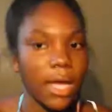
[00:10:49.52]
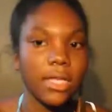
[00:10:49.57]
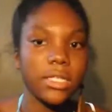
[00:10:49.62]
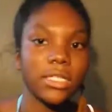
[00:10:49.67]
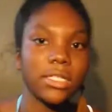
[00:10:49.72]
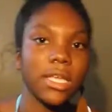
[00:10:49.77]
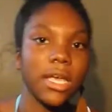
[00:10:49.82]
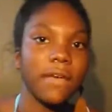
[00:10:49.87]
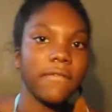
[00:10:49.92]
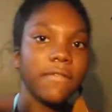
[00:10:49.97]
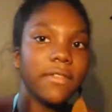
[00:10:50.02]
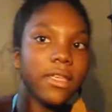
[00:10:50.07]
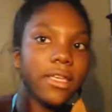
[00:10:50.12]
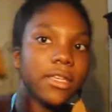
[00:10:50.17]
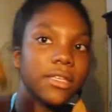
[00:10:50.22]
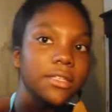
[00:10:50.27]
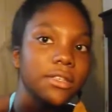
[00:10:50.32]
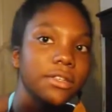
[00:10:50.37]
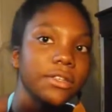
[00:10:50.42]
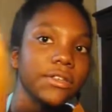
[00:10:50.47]
just have
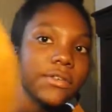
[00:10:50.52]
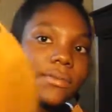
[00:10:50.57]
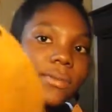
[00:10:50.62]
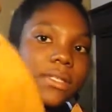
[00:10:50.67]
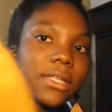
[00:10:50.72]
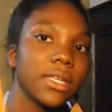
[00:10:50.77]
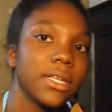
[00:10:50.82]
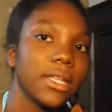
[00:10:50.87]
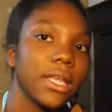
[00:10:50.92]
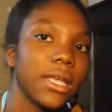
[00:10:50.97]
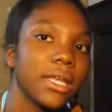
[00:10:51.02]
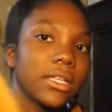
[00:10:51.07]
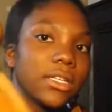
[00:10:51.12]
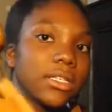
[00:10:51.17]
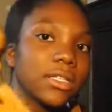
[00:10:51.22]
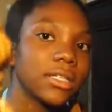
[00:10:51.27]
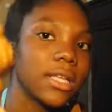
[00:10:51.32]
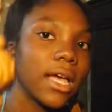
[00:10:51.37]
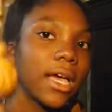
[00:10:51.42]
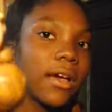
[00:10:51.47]
these hoops, and they
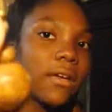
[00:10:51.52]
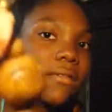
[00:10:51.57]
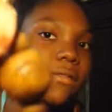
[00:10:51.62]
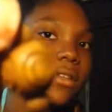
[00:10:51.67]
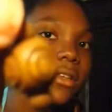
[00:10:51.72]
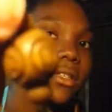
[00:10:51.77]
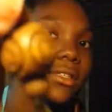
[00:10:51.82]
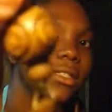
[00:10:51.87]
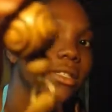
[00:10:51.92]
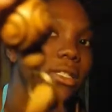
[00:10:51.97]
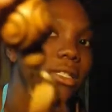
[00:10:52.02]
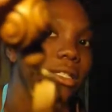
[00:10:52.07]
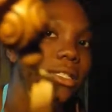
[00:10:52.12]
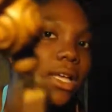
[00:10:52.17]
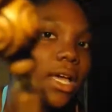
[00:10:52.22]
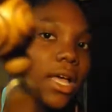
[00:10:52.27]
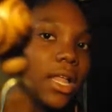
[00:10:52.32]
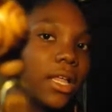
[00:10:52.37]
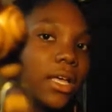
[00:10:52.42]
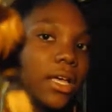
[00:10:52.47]
just have this
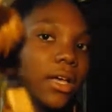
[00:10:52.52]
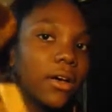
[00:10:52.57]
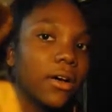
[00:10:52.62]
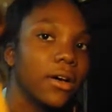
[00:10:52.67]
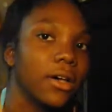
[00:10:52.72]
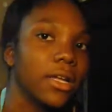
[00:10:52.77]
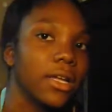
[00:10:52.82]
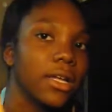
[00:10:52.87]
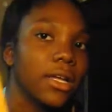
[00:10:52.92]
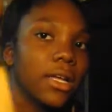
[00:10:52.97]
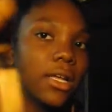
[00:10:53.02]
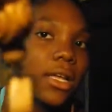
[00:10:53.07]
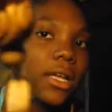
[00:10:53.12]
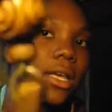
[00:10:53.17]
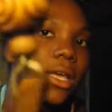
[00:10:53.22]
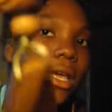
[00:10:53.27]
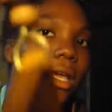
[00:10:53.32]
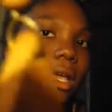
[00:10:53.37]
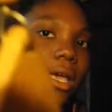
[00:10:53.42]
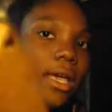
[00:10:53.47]
detailing on it,
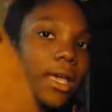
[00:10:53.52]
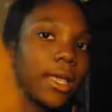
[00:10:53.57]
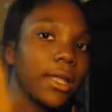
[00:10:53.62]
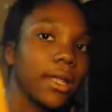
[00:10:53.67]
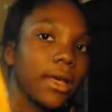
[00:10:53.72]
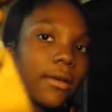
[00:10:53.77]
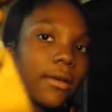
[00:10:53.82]
and I